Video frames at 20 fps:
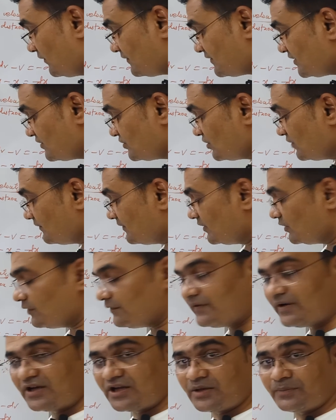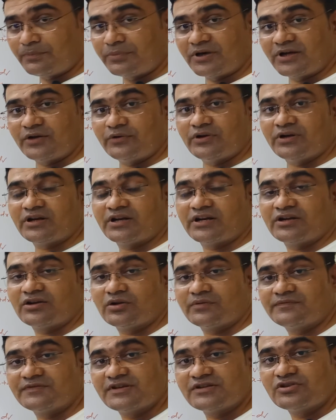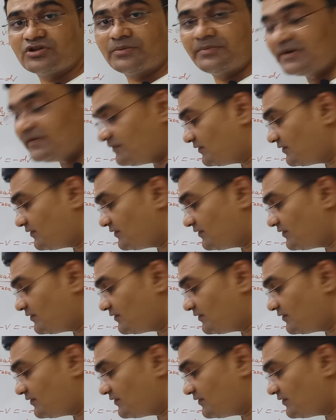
of change of velocity per unit rate of change of